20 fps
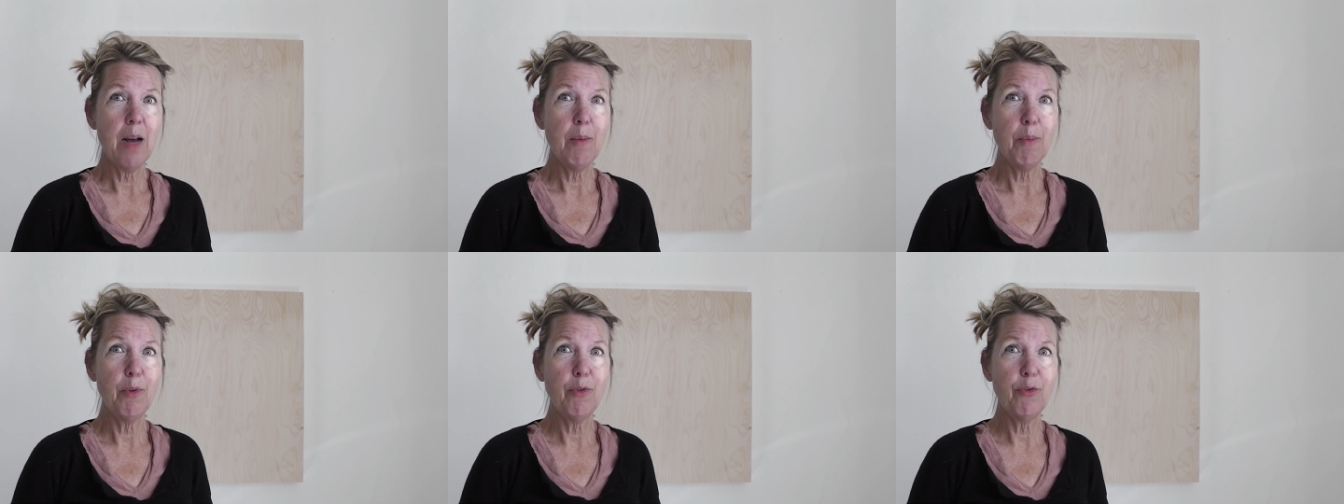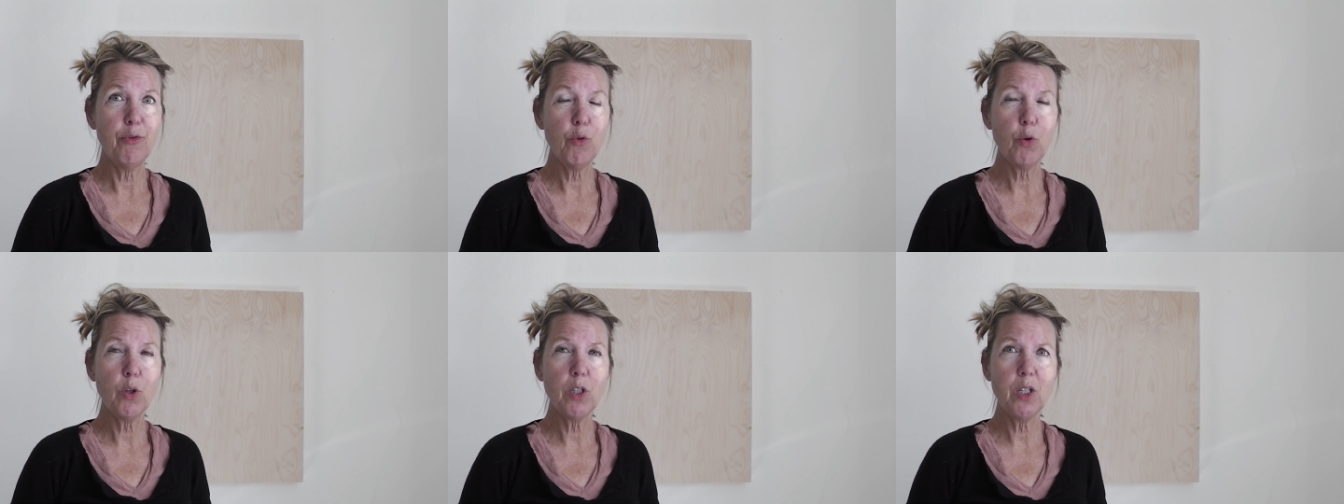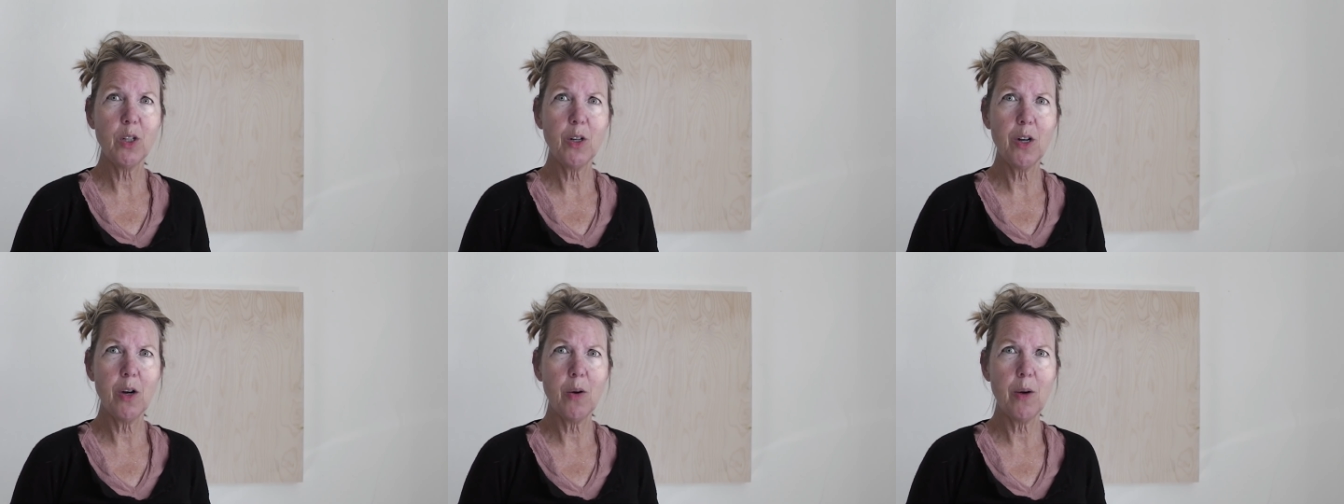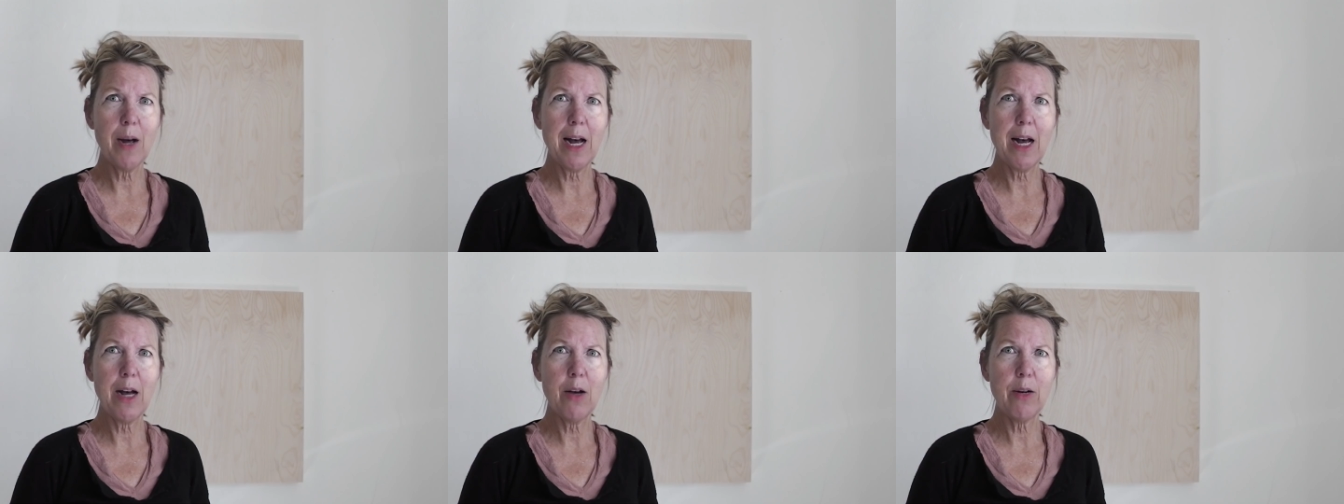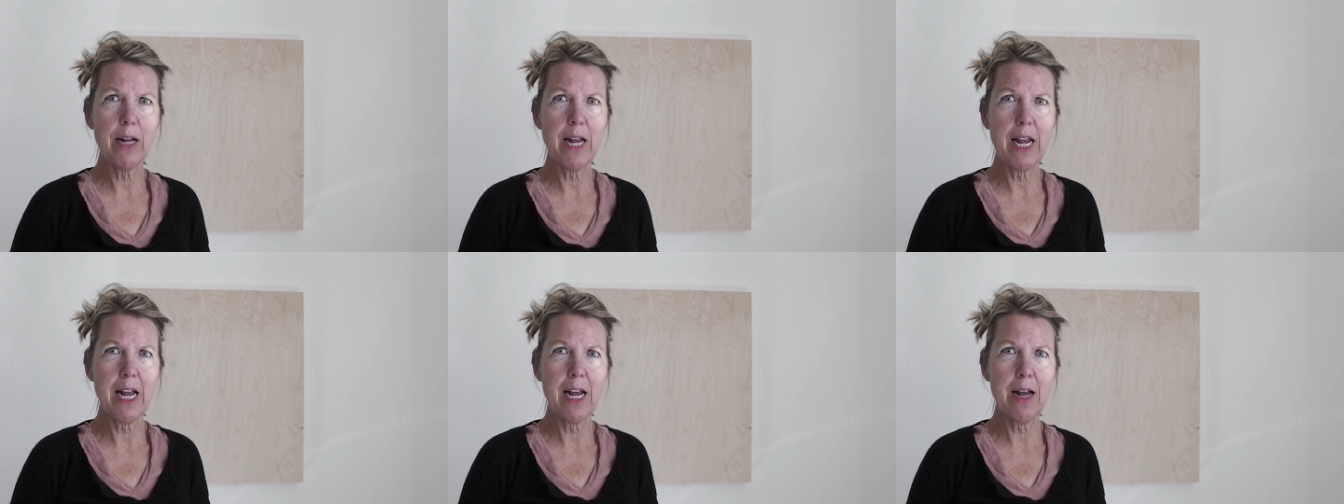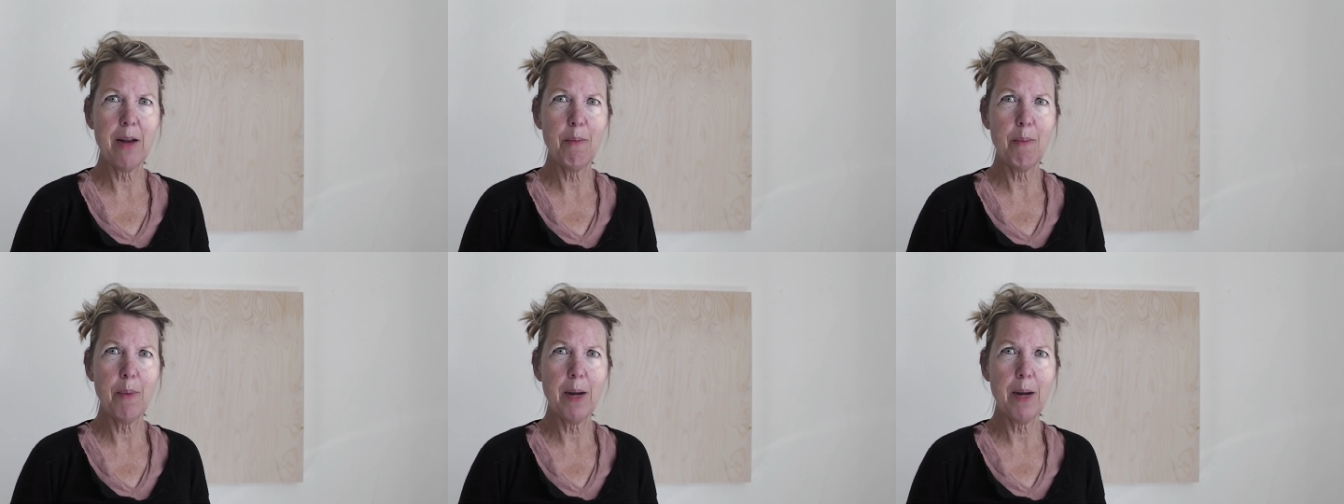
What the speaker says: before you go out and